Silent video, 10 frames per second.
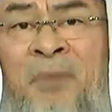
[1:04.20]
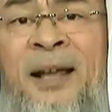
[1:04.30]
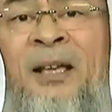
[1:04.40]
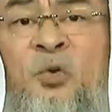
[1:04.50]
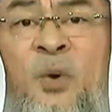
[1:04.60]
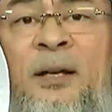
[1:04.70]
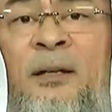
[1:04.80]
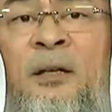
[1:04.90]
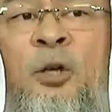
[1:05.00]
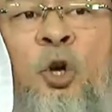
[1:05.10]
Might as well
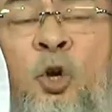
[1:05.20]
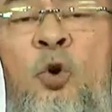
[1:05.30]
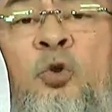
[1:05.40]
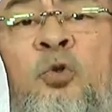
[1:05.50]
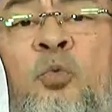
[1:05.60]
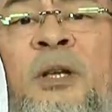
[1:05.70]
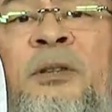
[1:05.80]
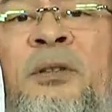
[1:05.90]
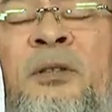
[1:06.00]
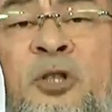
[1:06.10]
quote
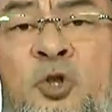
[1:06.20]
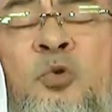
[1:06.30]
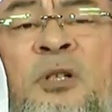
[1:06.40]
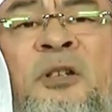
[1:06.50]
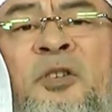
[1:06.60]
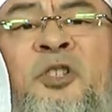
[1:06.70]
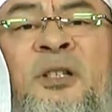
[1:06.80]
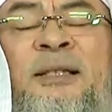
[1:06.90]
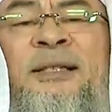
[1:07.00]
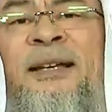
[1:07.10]
what the Jews and
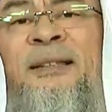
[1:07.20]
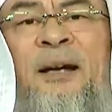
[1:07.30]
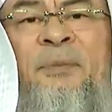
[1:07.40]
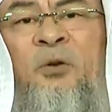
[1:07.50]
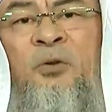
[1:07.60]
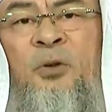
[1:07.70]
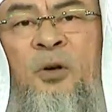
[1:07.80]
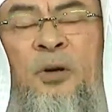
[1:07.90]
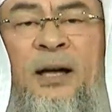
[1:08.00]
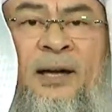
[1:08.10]
Christians said about the
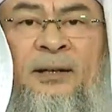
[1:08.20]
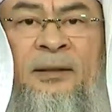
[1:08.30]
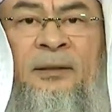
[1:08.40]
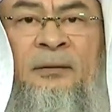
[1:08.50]
Quran.